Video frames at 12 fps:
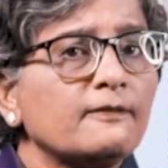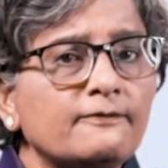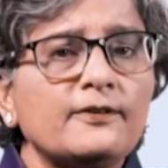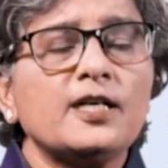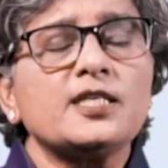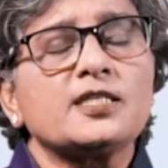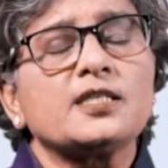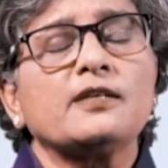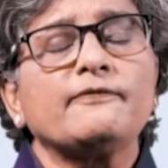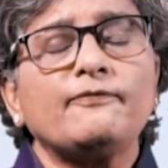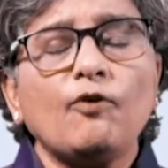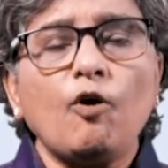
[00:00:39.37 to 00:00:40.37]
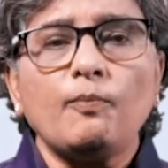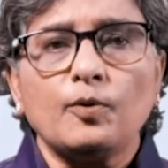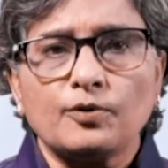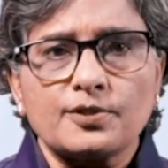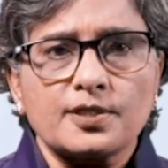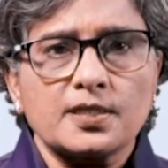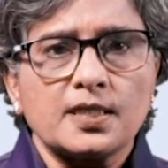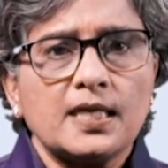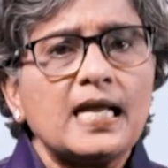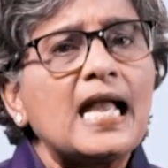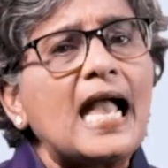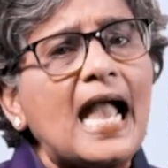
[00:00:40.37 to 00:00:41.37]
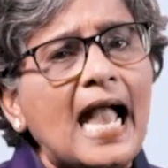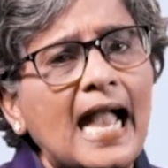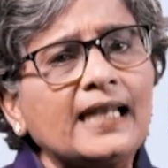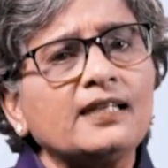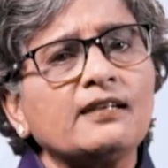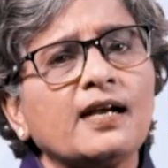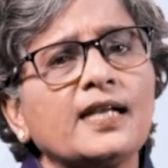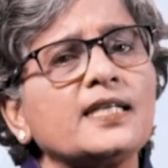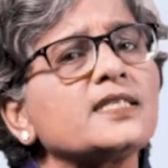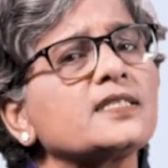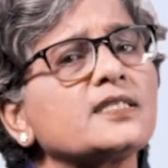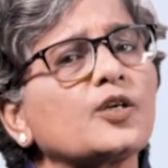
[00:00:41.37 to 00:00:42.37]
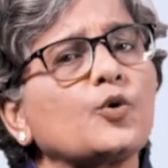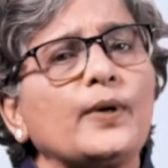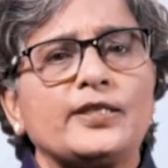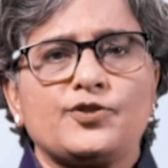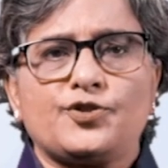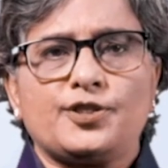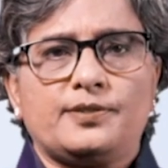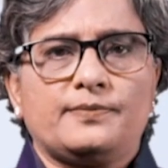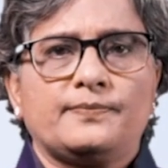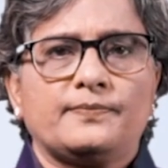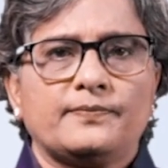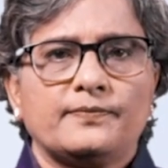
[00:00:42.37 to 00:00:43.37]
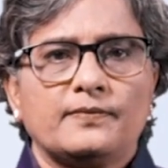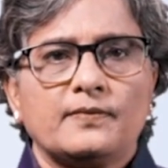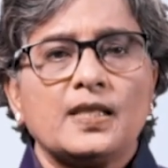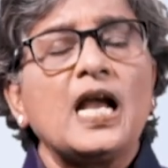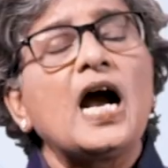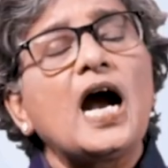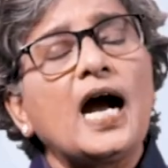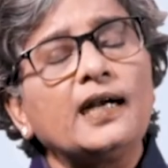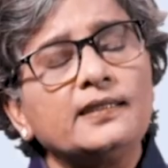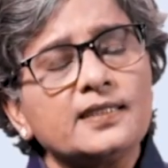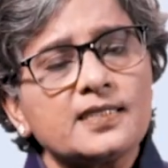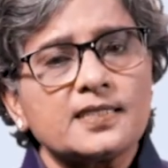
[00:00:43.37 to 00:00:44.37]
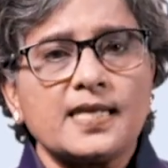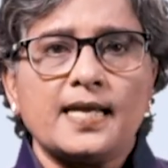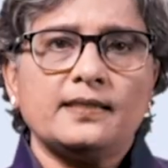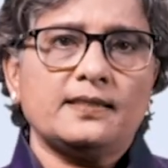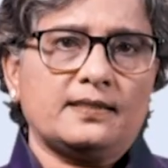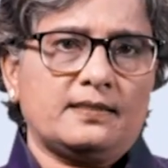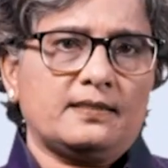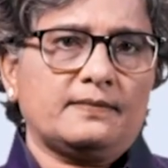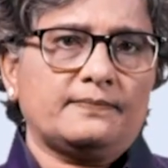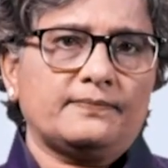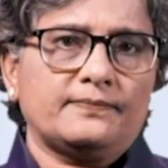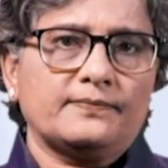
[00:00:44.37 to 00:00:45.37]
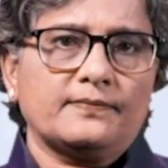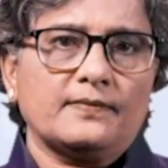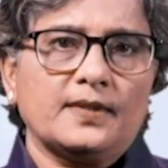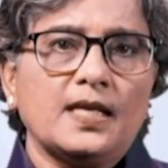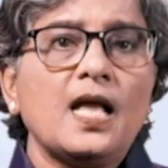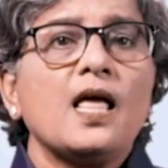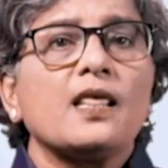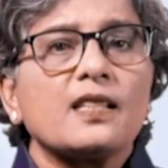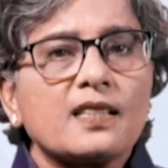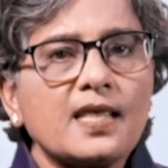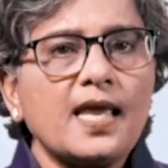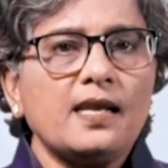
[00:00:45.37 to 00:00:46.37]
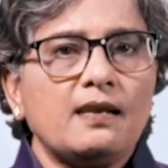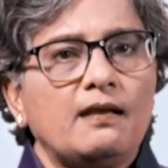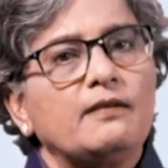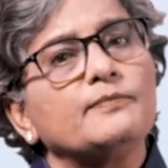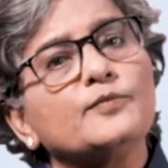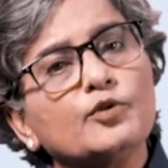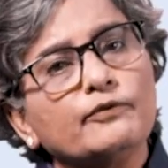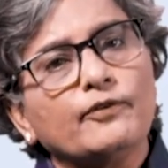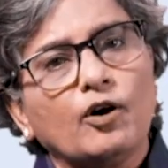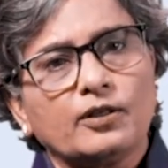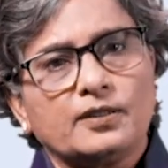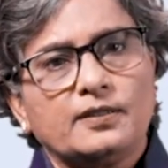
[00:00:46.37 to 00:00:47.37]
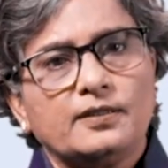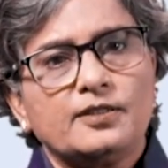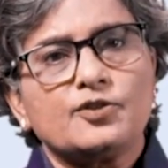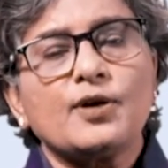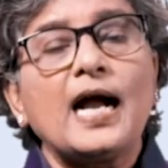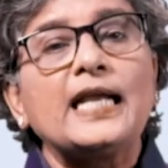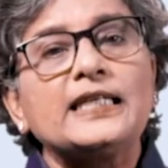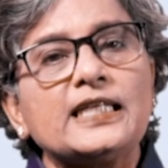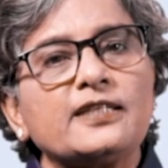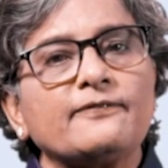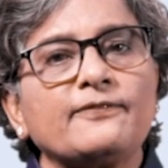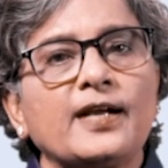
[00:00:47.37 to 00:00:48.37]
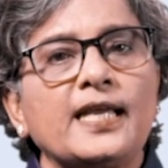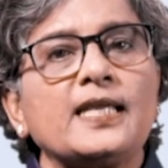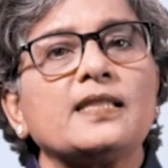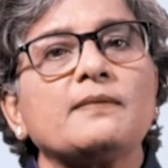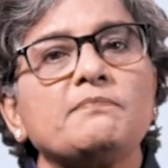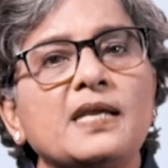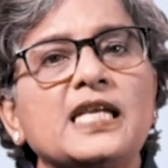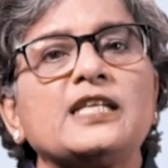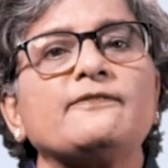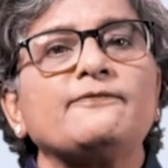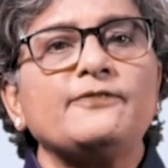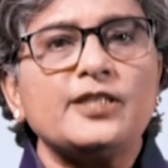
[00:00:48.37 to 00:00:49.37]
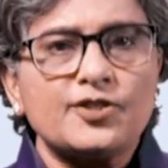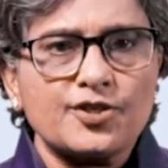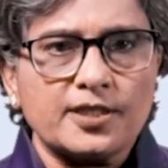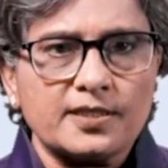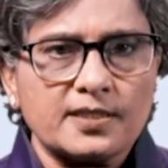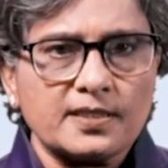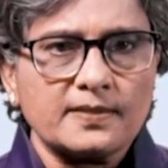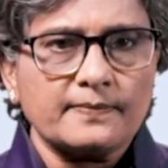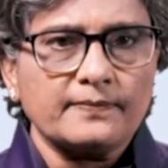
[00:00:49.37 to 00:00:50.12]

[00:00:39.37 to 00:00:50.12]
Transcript: First and foremost, analyze the question. Understand it. Then move on to identifying the main features.